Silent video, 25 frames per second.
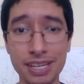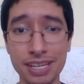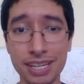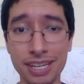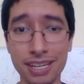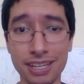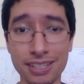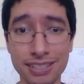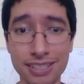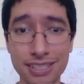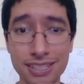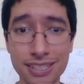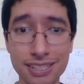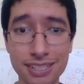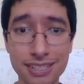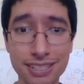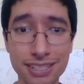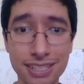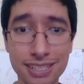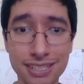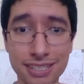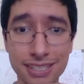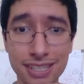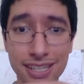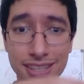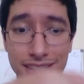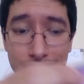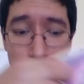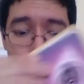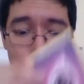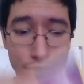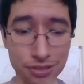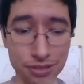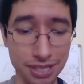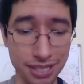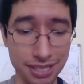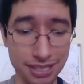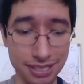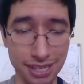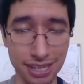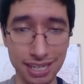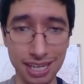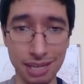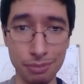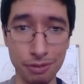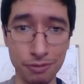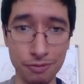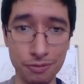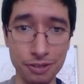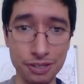Because this is not the most
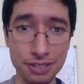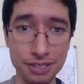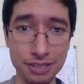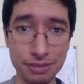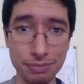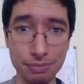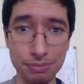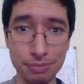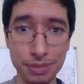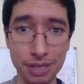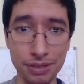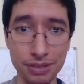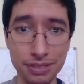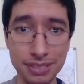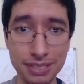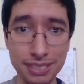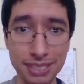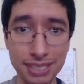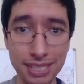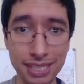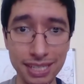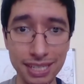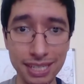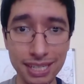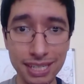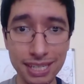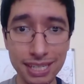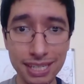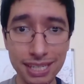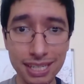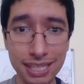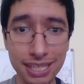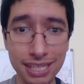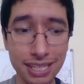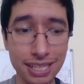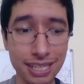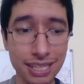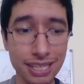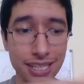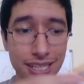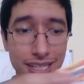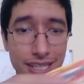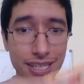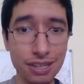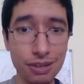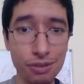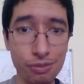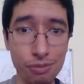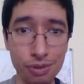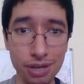exciting. I prefer to be able to see
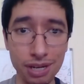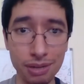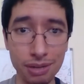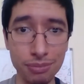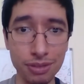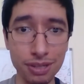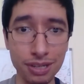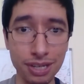what I'm